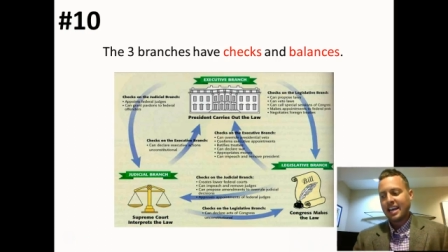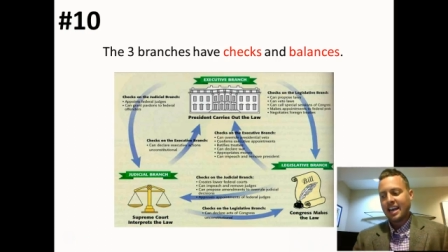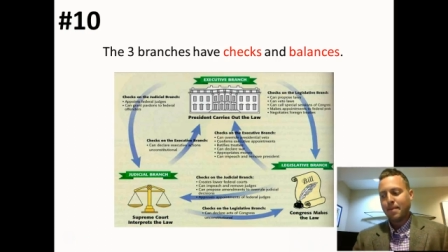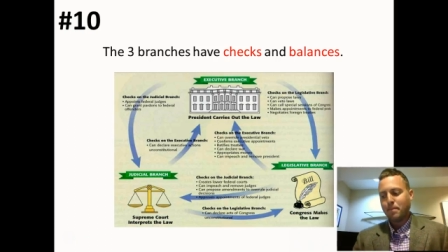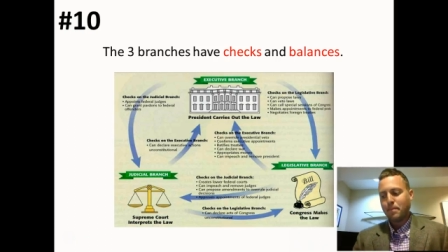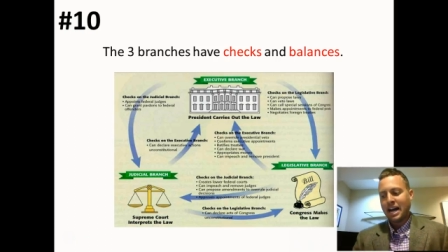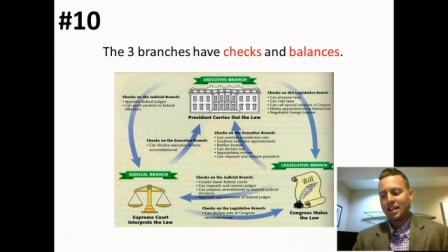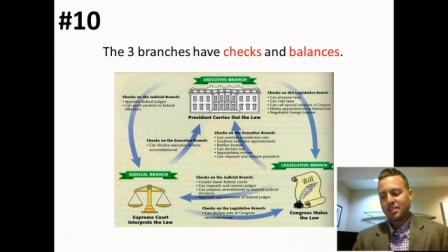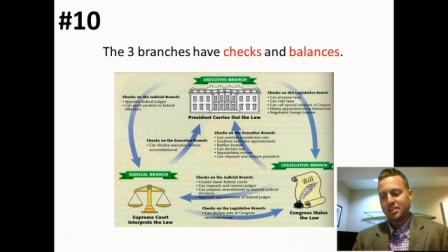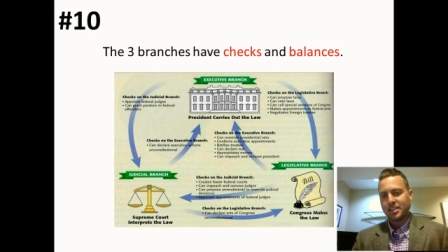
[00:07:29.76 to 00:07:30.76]
and
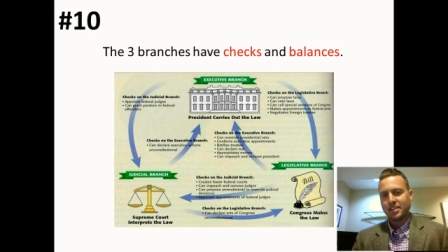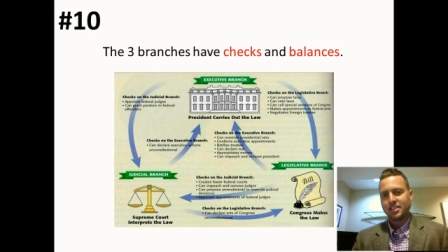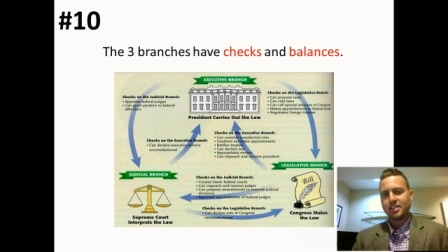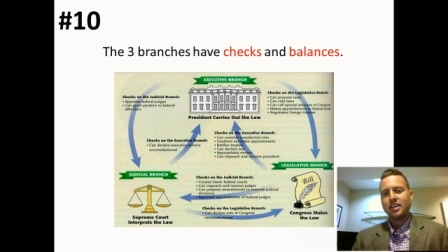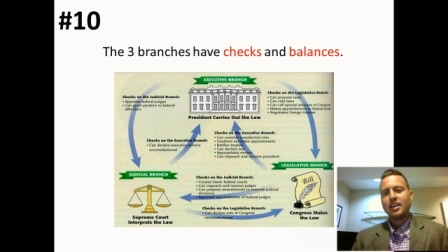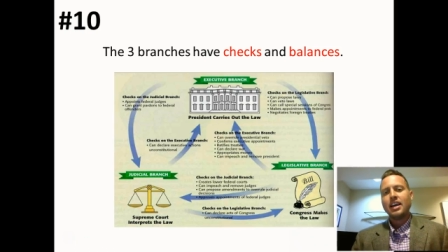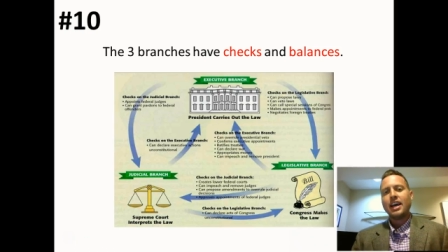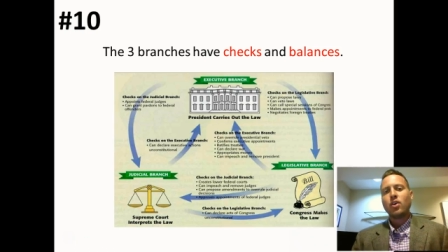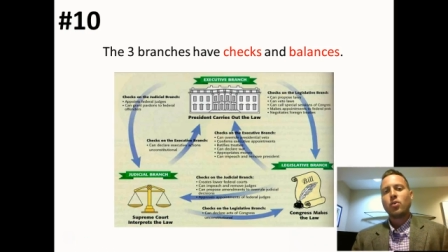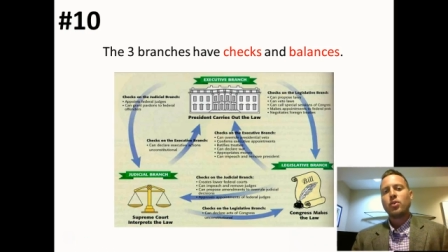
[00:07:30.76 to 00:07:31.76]
balances
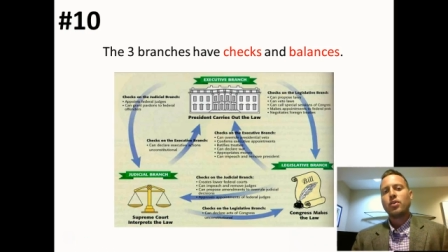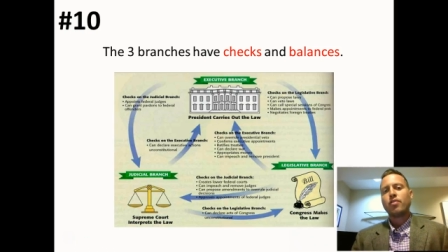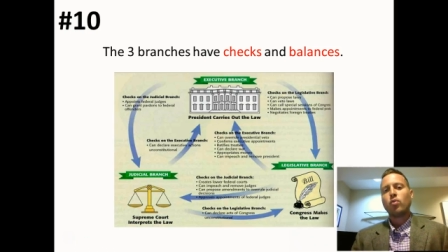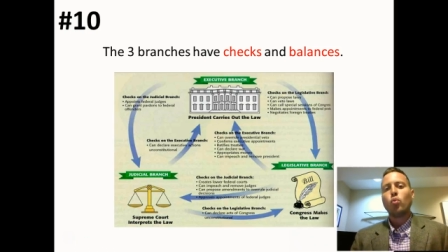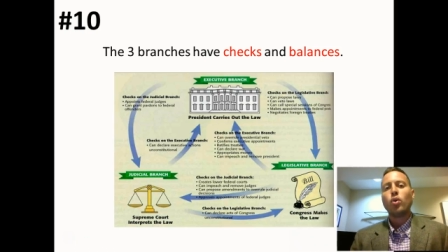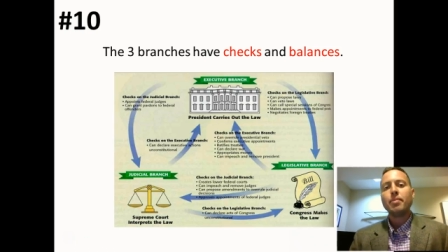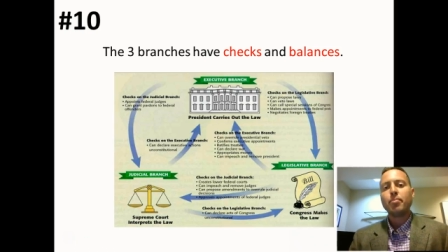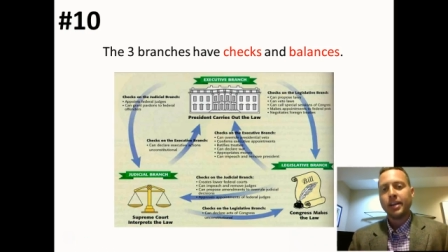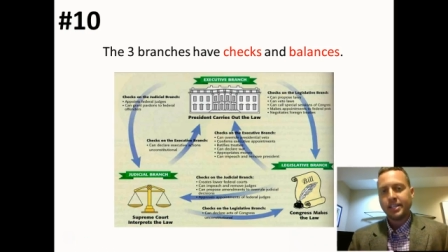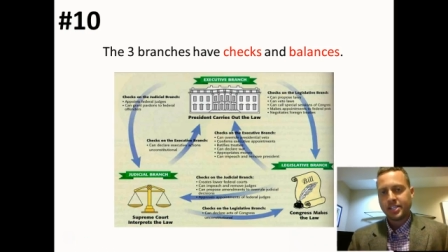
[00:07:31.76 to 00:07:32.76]
in order for one
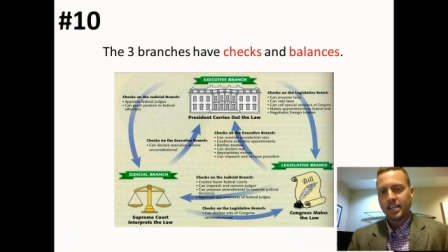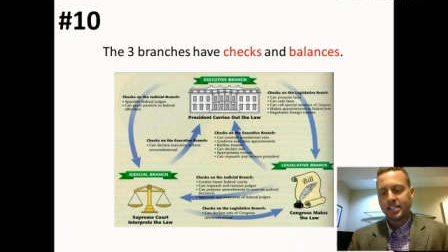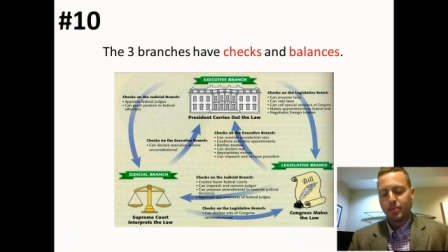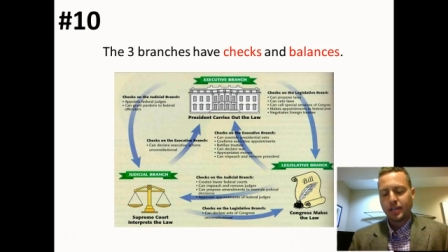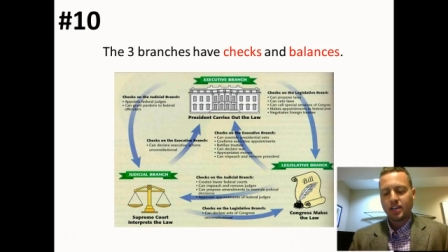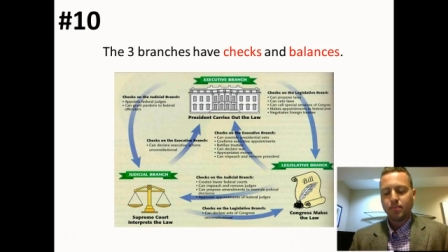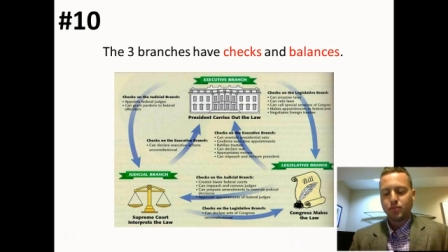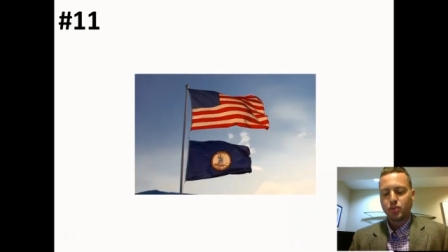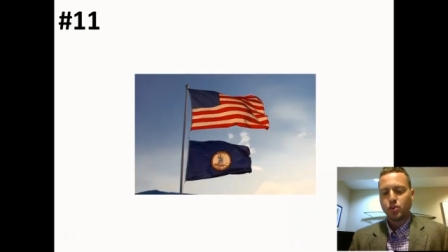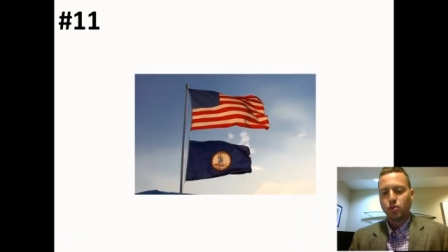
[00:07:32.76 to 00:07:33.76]
branch not to become
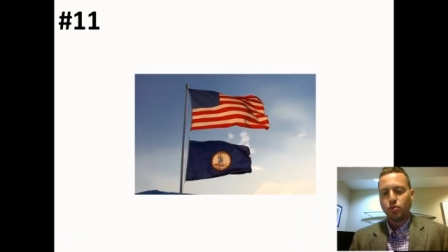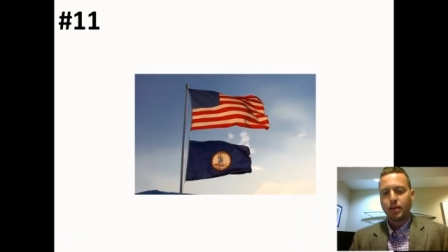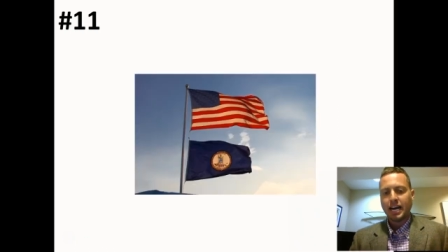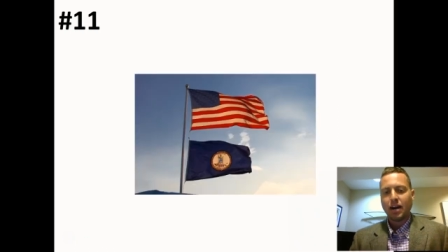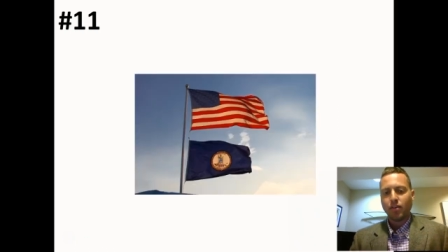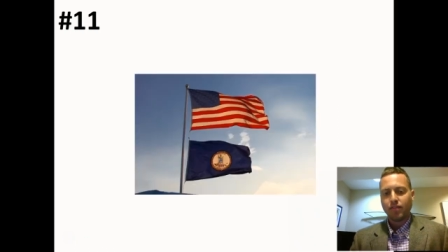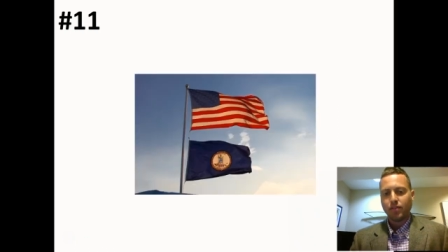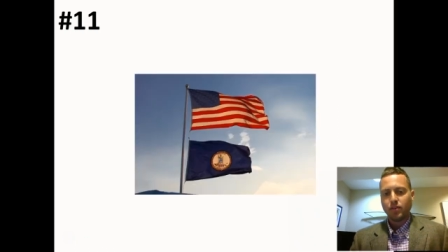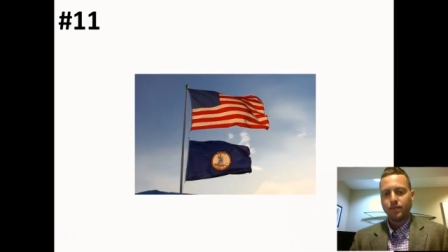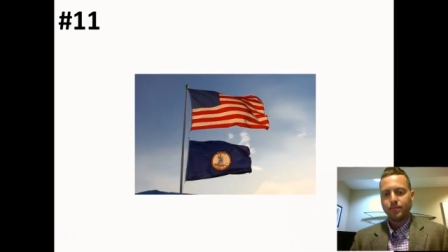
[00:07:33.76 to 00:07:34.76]
too
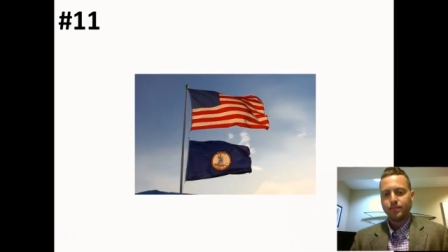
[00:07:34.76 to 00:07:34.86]
powerful.